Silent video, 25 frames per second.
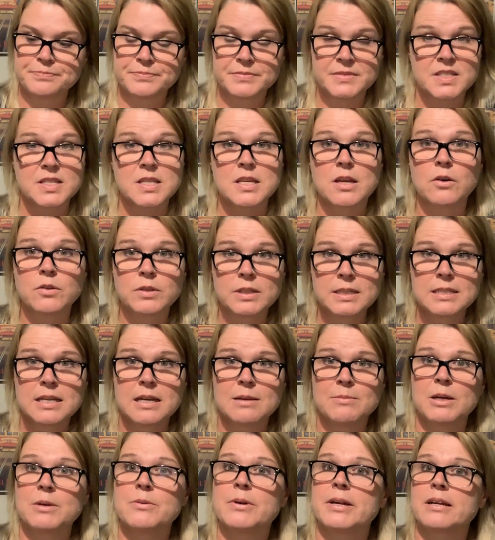It's the only
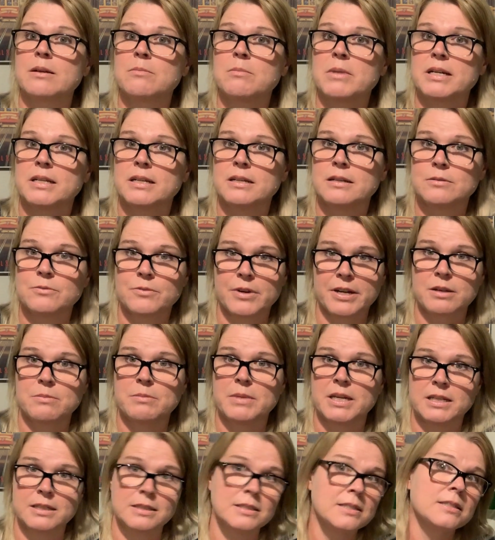time I'll recommend,
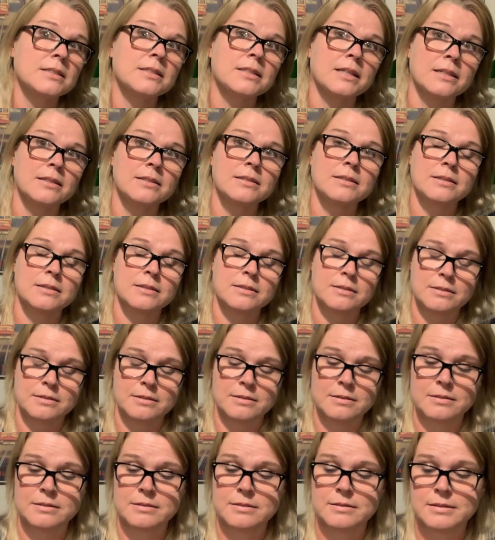recommend
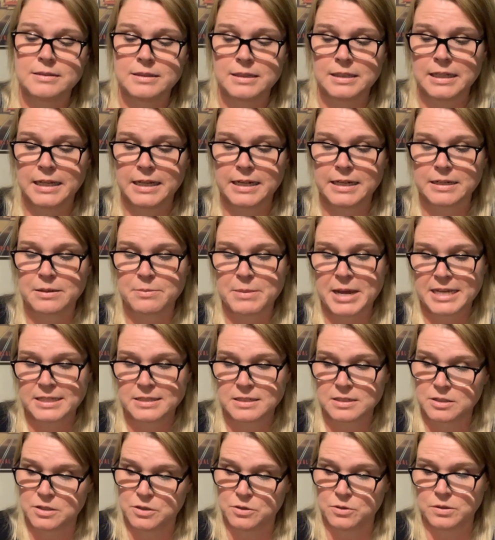letting a
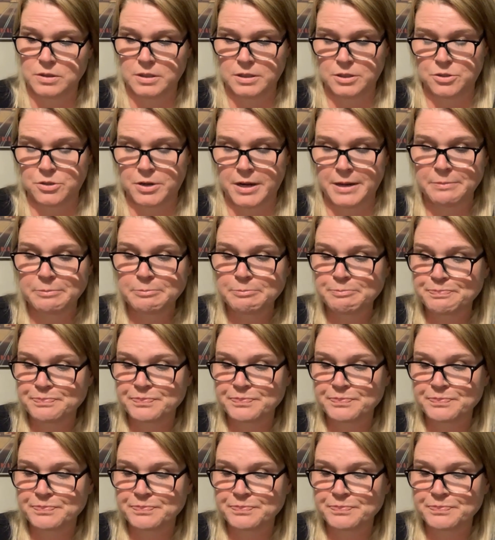mask totally dry.